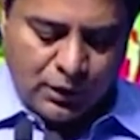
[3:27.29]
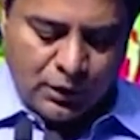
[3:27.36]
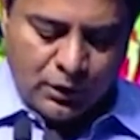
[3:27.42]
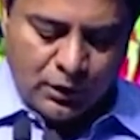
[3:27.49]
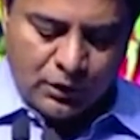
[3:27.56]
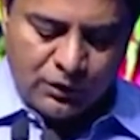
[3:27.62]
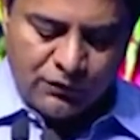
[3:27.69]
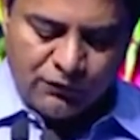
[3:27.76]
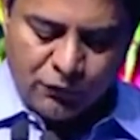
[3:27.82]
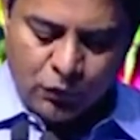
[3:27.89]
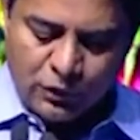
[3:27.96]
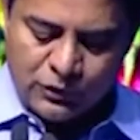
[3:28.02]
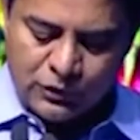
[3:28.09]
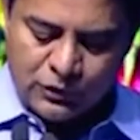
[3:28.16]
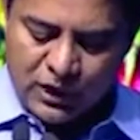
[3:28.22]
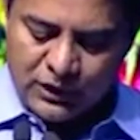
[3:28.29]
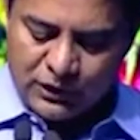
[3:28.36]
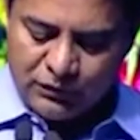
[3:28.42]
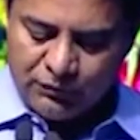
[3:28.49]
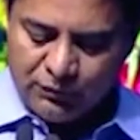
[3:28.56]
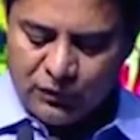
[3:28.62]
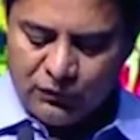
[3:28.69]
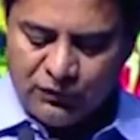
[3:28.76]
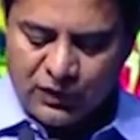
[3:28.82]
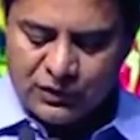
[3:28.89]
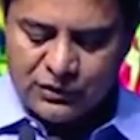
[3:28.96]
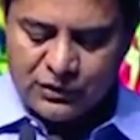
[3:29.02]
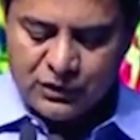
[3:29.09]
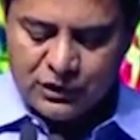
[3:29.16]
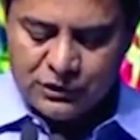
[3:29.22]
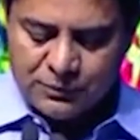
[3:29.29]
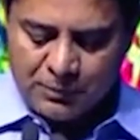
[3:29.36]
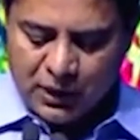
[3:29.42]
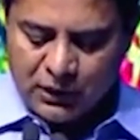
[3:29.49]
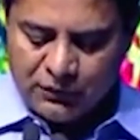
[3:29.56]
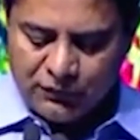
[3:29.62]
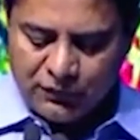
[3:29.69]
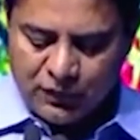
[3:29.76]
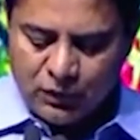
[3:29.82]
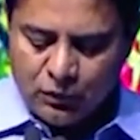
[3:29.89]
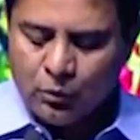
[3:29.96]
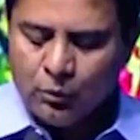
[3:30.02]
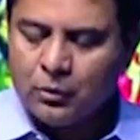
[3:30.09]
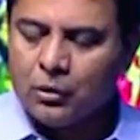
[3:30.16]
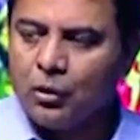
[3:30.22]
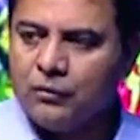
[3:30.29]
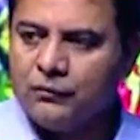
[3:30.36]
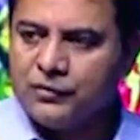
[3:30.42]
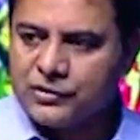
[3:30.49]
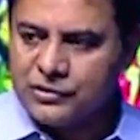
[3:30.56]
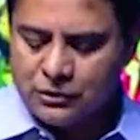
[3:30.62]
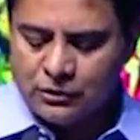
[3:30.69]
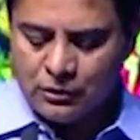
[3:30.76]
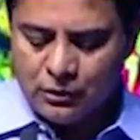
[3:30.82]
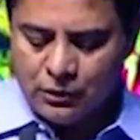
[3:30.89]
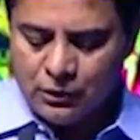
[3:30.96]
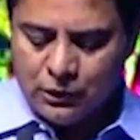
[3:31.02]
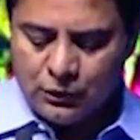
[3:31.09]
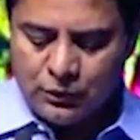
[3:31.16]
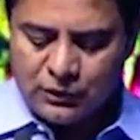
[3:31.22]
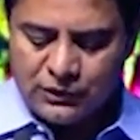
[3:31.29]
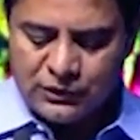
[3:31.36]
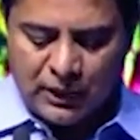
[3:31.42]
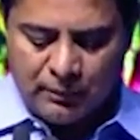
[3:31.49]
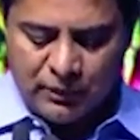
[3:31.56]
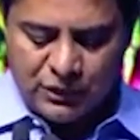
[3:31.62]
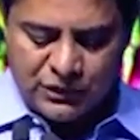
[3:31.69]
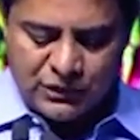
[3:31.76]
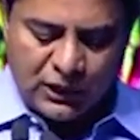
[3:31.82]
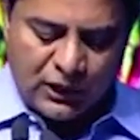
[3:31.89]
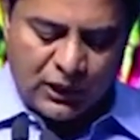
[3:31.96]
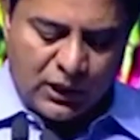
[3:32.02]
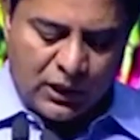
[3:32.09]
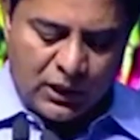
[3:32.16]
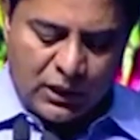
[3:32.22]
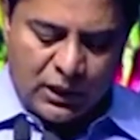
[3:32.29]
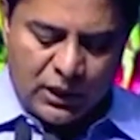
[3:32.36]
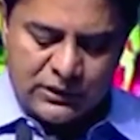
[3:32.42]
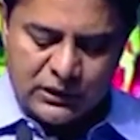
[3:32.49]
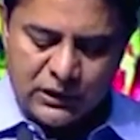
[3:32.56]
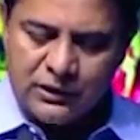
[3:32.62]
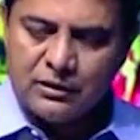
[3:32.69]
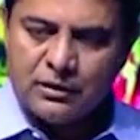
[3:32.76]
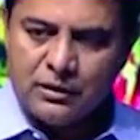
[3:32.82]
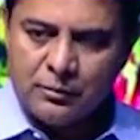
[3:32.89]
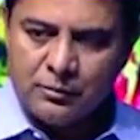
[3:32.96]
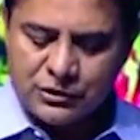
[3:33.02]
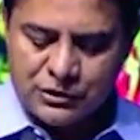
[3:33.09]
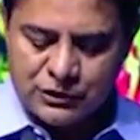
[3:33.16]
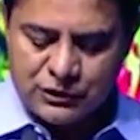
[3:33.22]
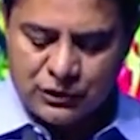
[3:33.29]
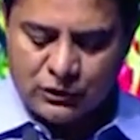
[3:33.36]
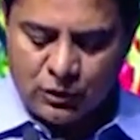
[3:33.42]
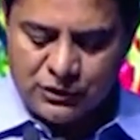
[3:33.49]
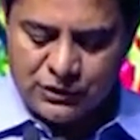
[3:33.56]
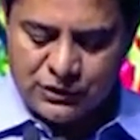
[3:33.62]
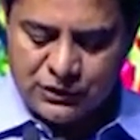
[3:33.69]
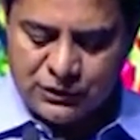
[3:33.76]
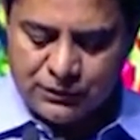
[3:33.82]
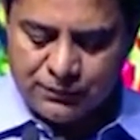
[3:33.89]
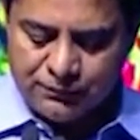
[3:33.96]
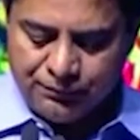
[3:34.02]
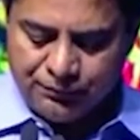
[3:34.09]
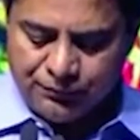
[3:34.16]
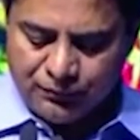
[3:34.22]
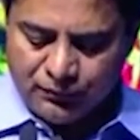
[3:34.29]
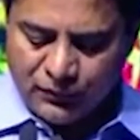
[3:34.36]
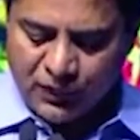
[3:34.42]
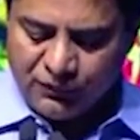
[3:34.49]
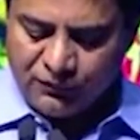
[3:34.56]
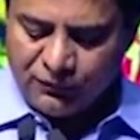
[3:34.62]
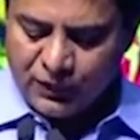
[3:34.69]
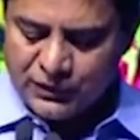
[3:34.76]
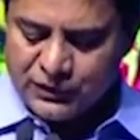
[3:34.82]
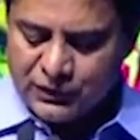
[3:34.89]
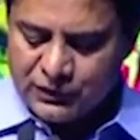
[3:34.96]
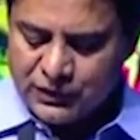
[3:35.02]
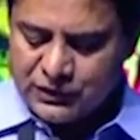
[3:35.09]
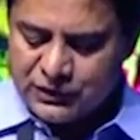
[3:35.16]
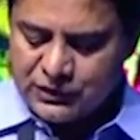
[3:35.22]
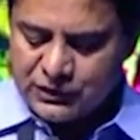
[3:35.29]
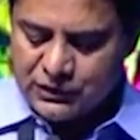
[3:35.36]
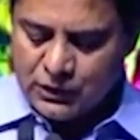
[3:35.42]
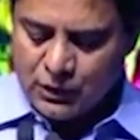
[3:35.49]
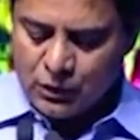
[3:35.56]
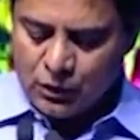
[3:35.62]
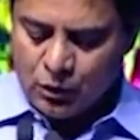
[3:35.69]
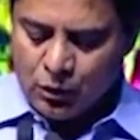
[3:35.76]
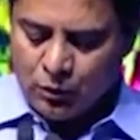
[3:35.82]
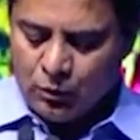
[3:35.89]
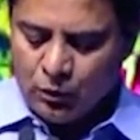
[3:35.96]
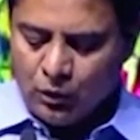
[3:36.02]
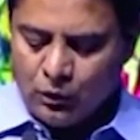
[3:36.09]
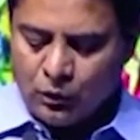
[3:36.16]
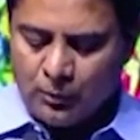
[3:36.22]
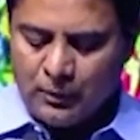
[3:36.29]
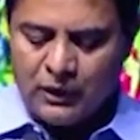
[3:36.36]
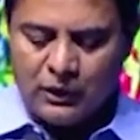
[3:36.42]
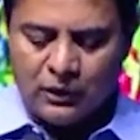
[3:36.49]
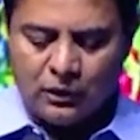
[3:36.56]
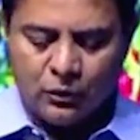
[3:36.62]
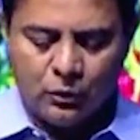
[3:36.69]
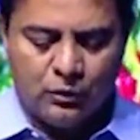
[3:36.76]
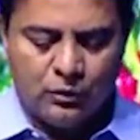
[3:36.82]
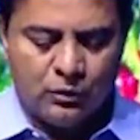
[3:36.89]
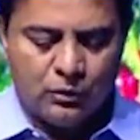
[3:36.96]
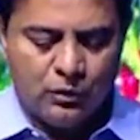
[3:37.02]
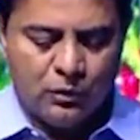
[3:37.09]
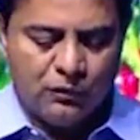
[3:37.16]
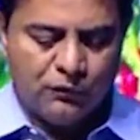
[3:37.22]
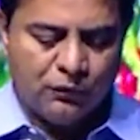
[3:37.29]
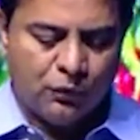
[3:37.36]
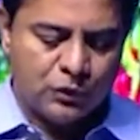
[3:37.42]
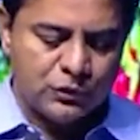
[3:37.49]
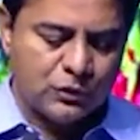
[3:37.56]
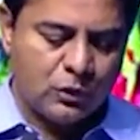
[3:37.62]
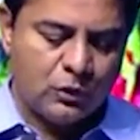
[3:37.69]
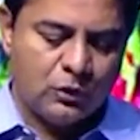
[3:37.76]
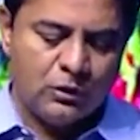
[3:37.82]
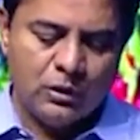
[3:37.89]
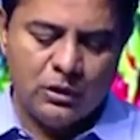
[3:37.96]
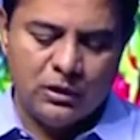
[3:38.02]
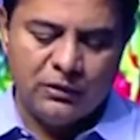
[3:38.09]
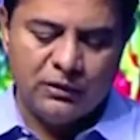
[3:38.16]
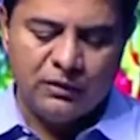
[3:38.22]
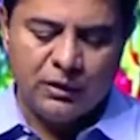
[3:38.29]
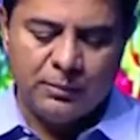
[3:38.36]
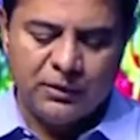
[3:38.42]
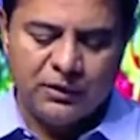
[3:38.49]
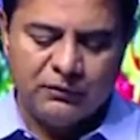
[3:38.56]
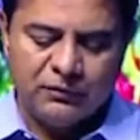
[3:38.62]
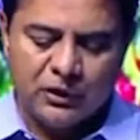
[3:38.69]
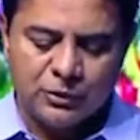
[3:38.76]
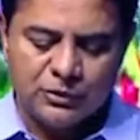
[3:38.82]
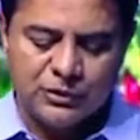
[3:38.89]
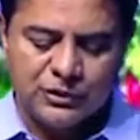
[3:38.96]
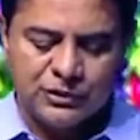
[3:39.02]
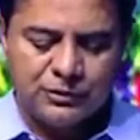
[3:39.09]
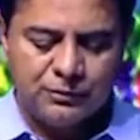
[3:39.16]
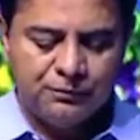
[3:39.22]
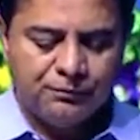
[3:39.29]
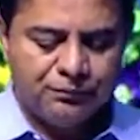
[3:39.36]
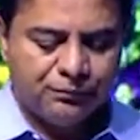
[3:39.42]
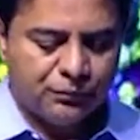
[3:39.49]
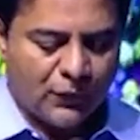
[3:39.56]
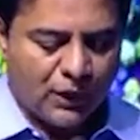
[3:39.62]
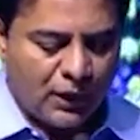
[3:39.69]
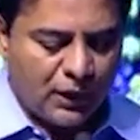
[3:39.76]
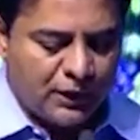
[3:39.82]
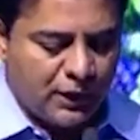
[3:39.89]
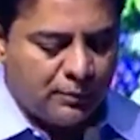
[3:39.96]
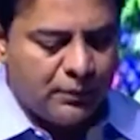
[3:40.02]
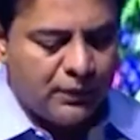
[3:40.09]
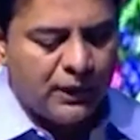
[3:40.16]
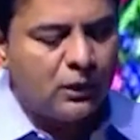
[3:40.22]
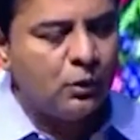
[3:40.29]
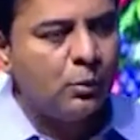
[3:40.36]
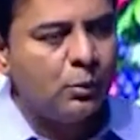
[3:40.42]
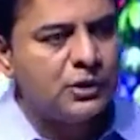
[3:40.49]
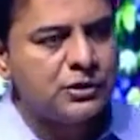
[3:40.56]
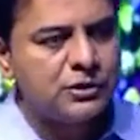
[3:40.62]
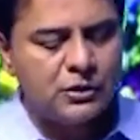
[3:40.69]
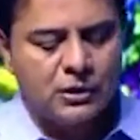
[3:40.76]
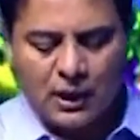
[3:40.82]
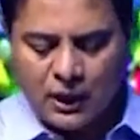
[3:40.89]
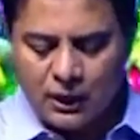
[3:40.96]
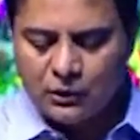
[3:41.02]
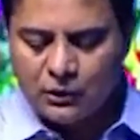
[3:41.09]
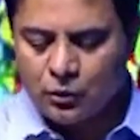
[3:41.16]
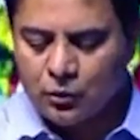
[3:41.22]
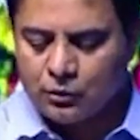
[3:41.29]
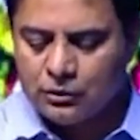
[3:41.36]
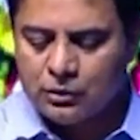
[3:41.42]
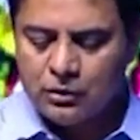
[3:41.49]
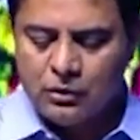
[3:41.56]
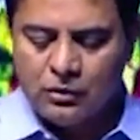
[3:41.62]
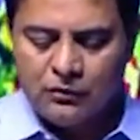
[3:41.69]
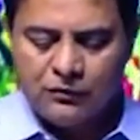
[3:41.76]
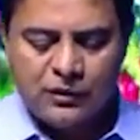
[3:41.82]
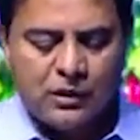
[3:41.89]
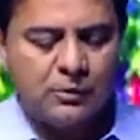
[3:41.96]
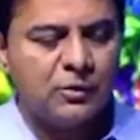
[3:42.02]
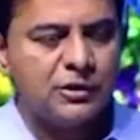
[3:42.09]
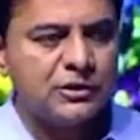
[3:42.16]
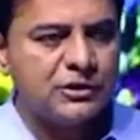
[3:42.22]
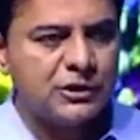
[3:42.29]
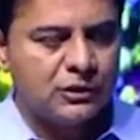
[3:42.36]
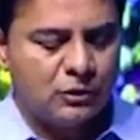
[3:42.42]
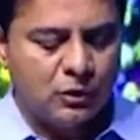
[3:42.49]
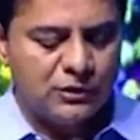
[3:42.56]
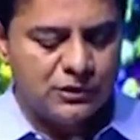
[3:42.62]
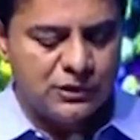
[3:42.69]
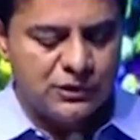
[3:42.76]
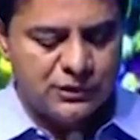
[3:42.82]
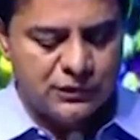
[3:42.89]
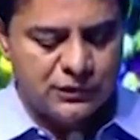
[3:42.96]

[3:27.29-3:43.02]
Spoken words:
The focus on additive manufacturing is part of our overall vision to establish Telangana as a leader in emerging technologies. The efforts in this overall domain include focus on development of ecosystem and enabling innovation and growth for the emerging technologies.